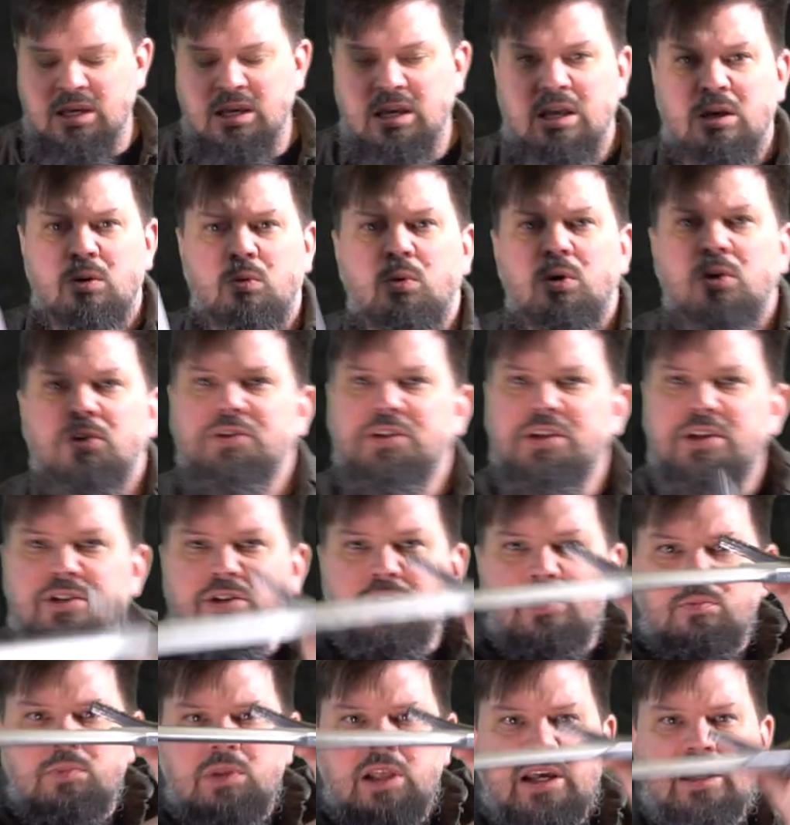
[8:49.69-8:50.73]
It will teach
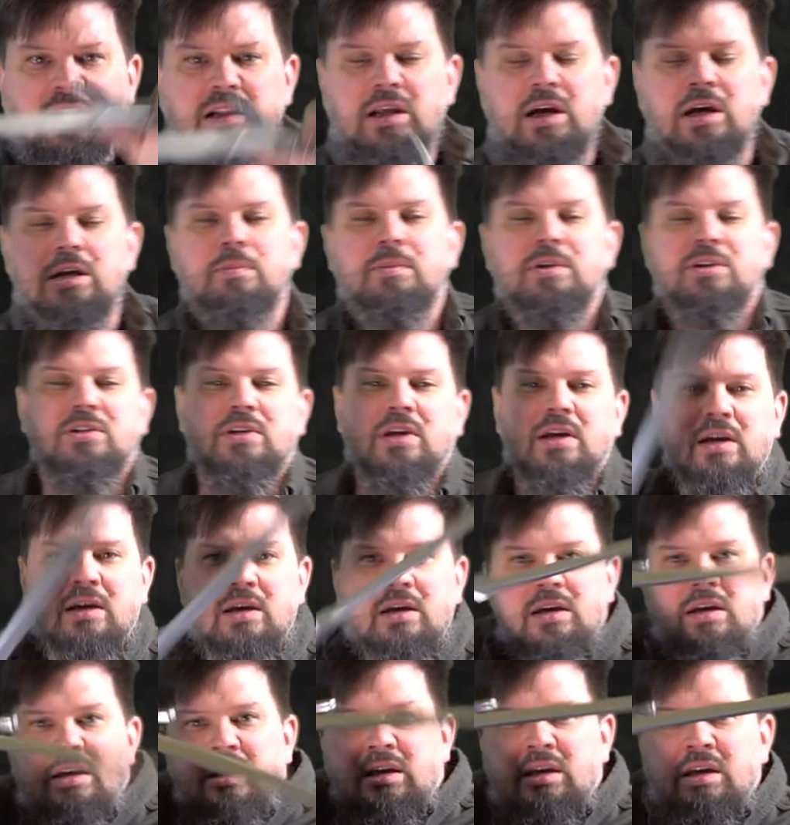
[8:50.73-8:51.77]
you blade alignment
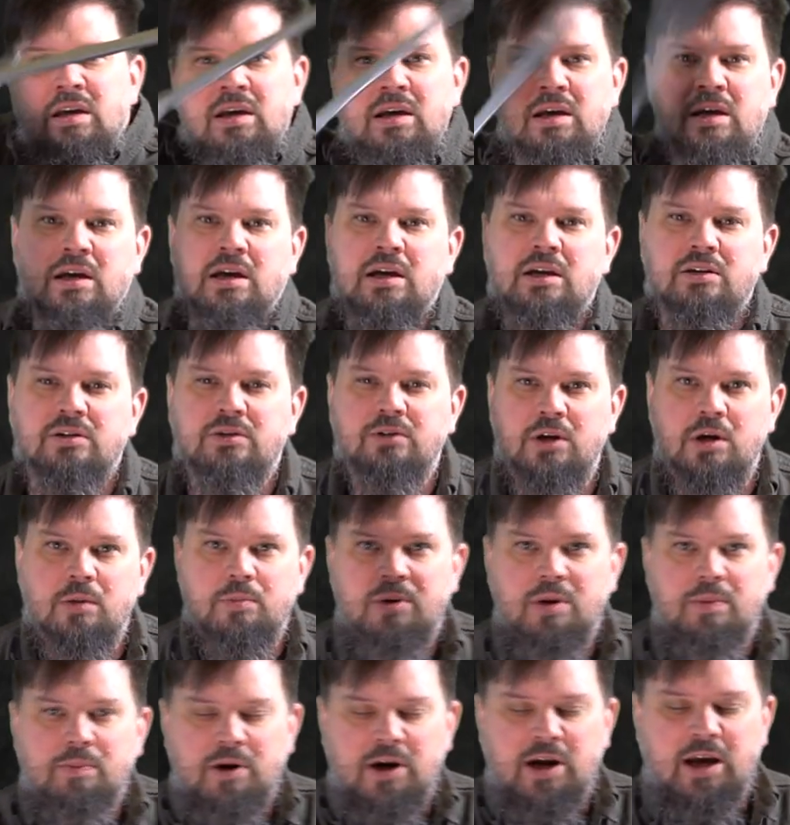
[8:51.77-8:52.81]
and grip,
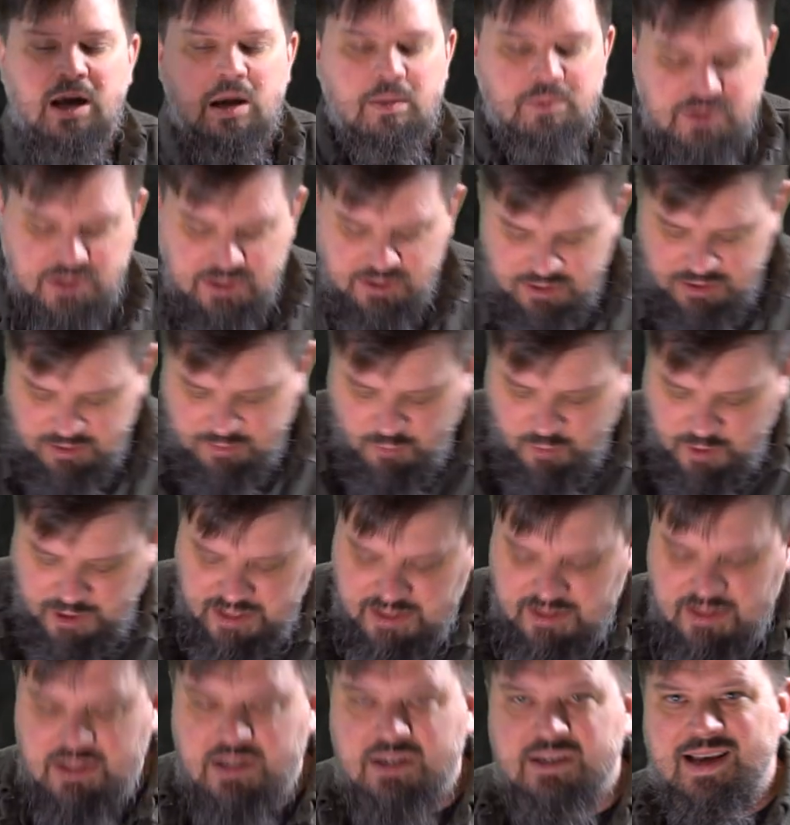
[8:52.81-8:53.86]
perhaps in some
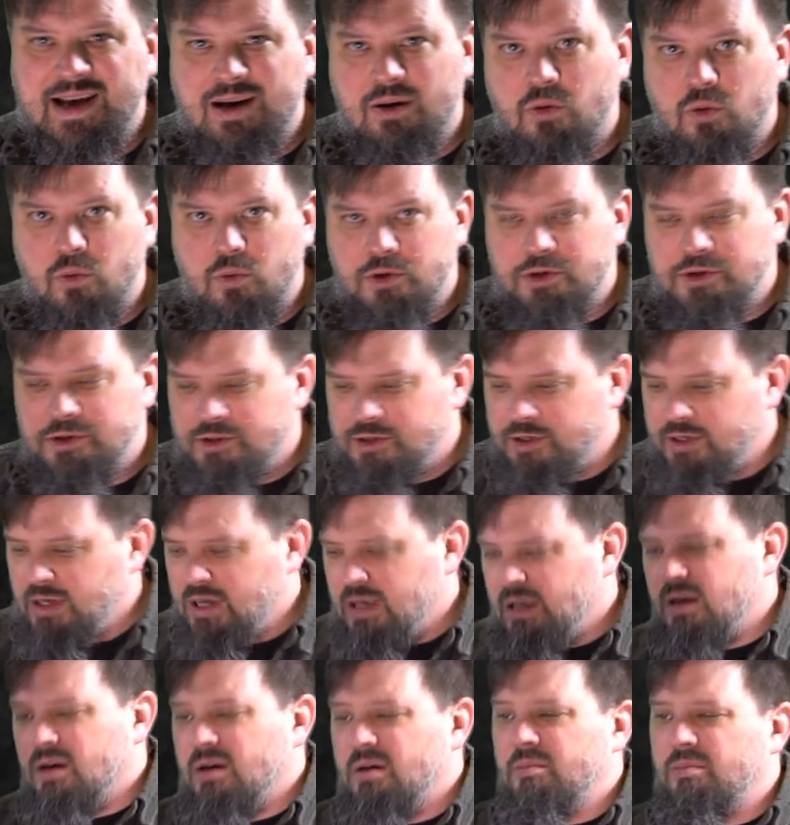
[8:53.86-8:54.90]
ways that a dowel wouldn't,
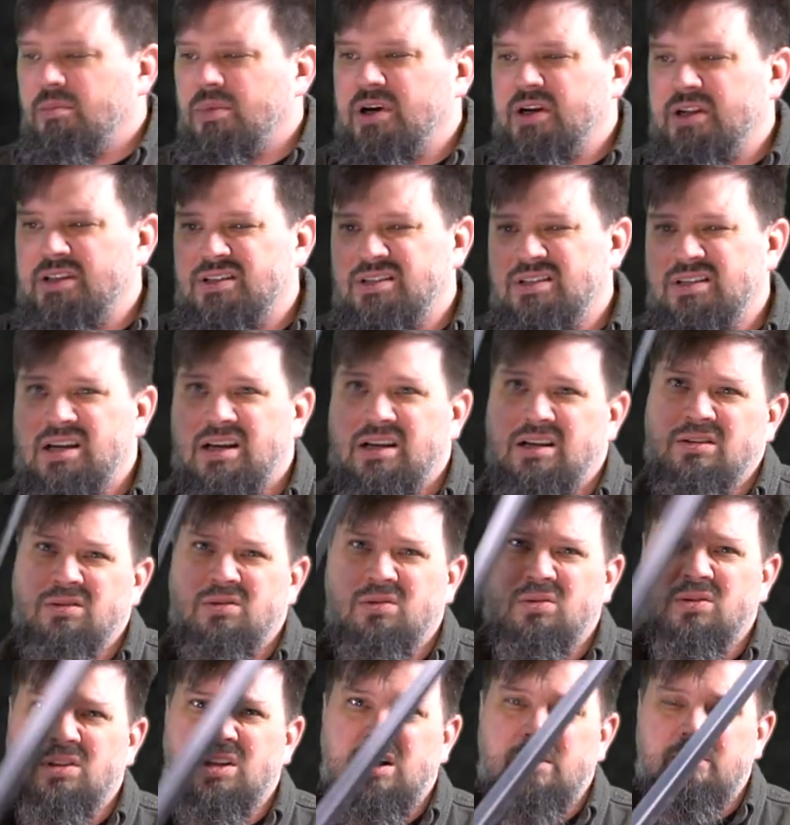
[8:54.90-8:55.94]
but it's not going to get a
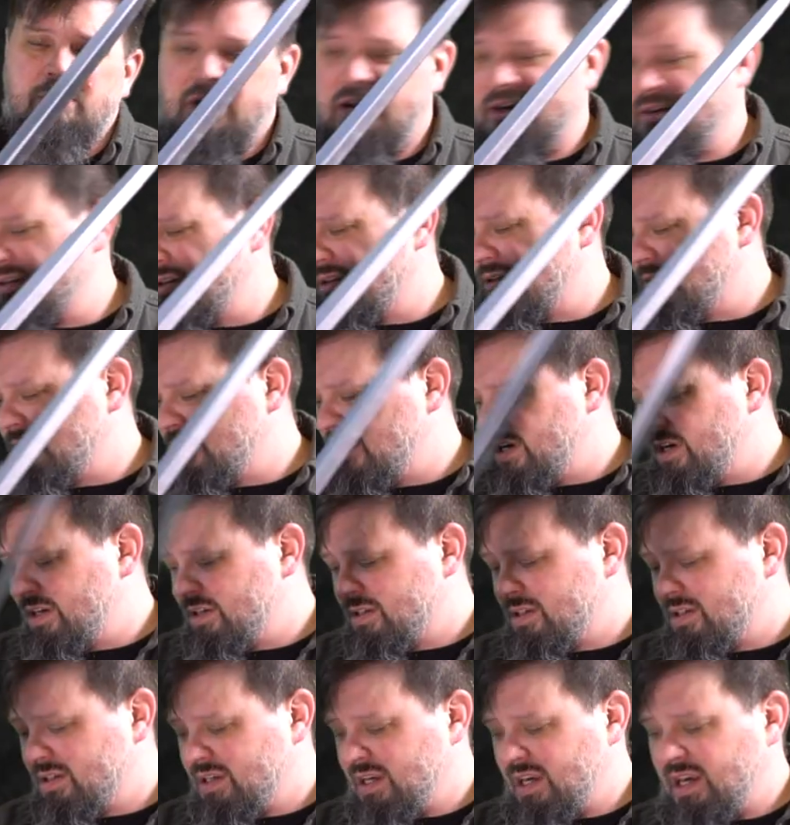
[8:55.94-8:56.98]
whole lot better
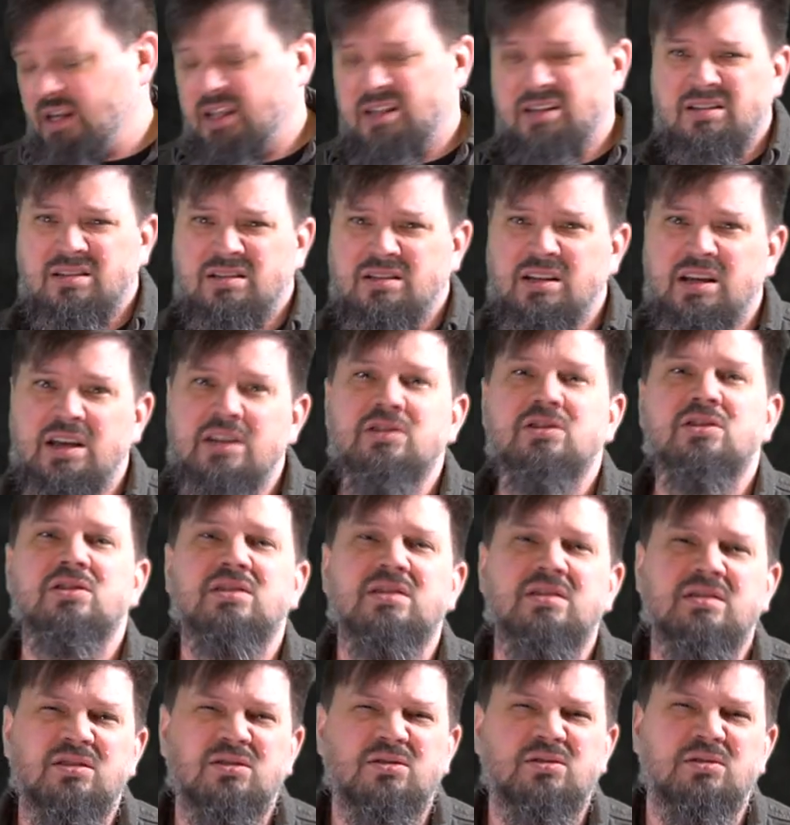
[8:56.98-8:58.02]
otherwise. And it
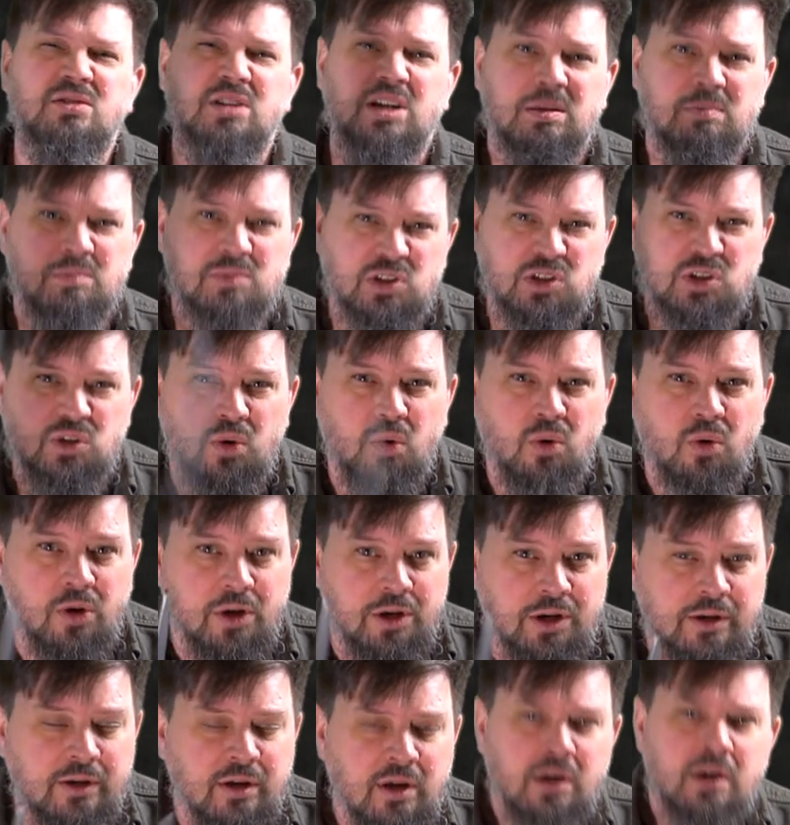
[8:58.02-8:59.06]
just screams
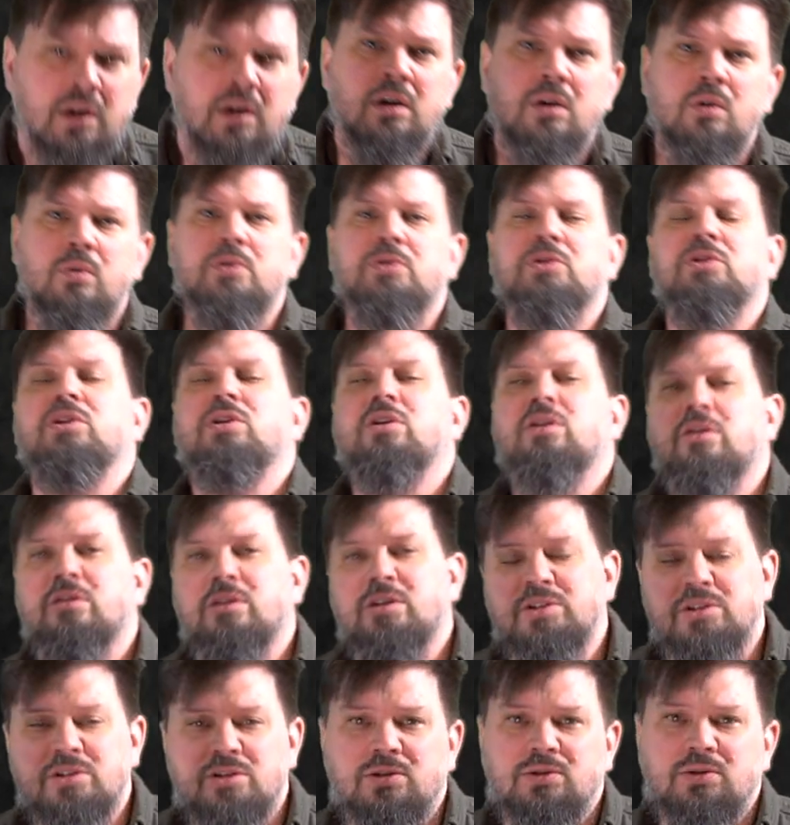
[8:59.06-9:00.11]
toy, which
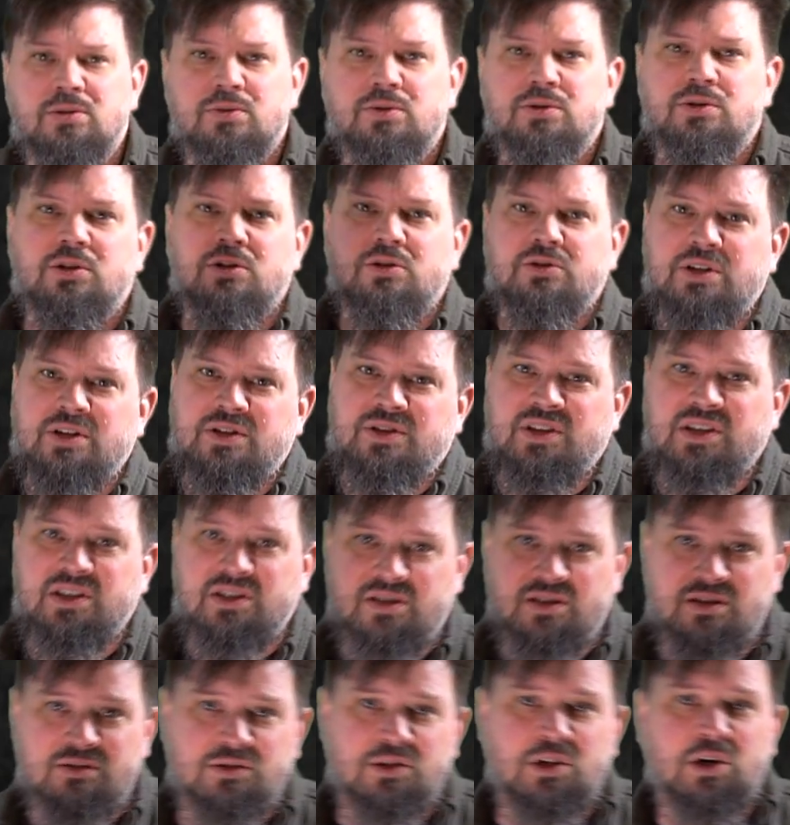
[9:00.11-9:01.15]
encourages students to treat things
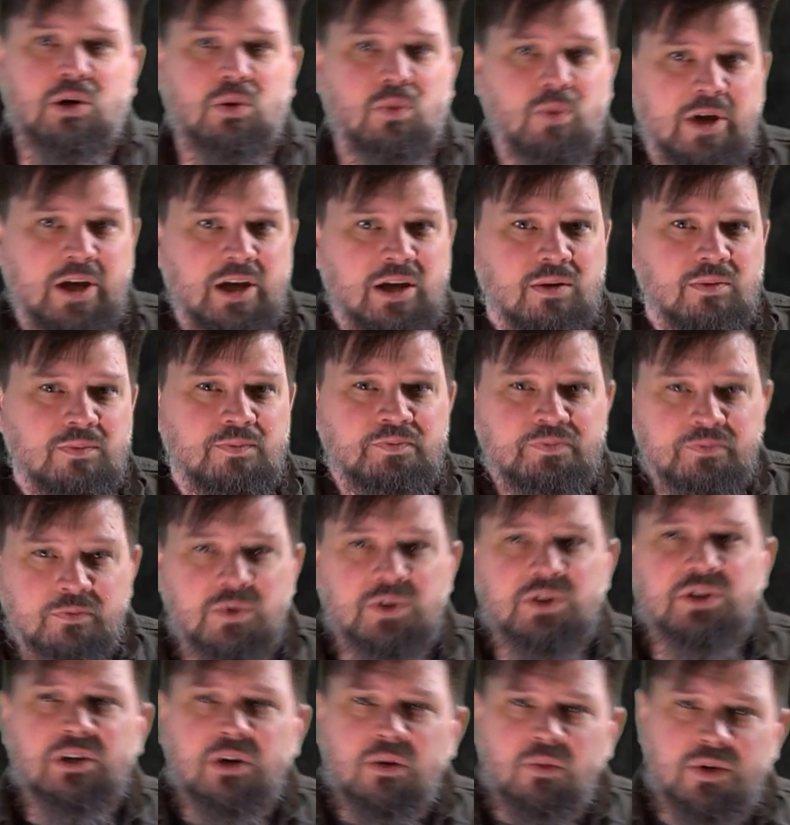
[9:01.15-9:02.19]
in the wrong way. We
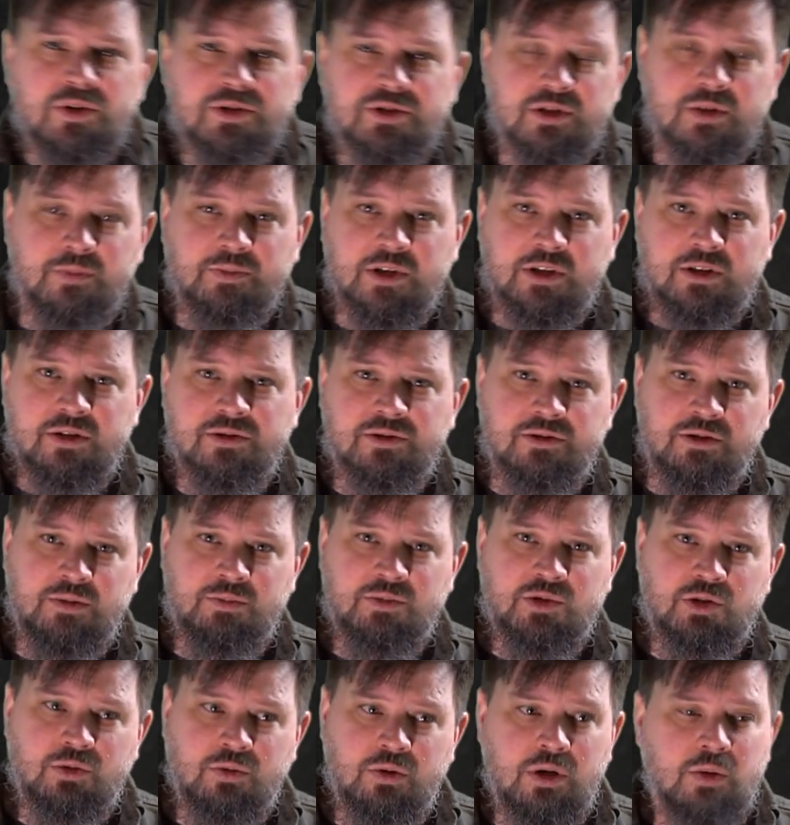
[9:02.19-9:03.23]
don't want something that
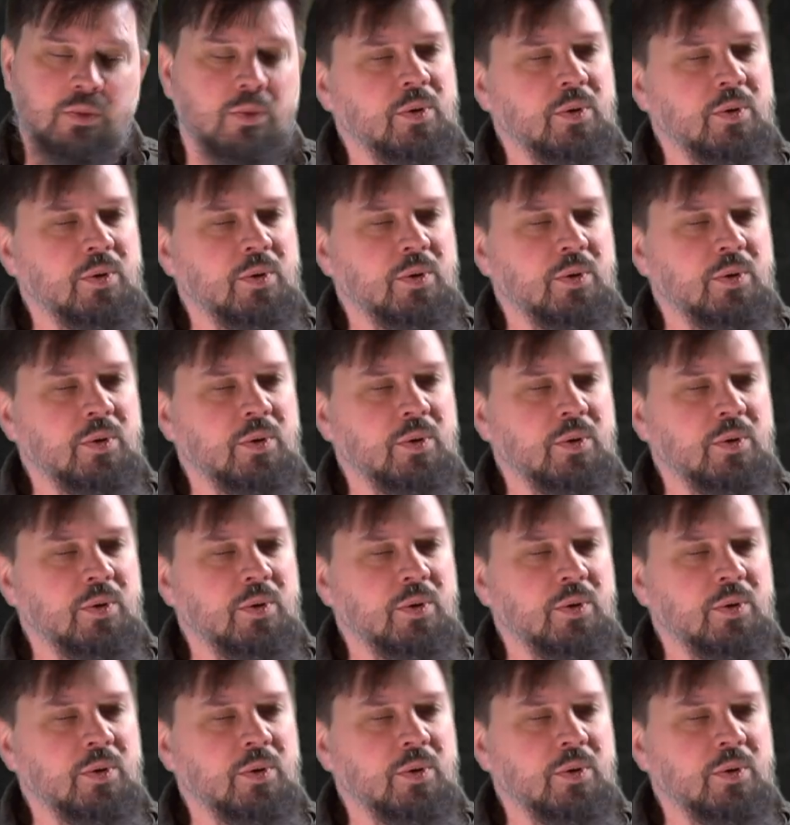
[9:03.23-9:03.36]
screams toy.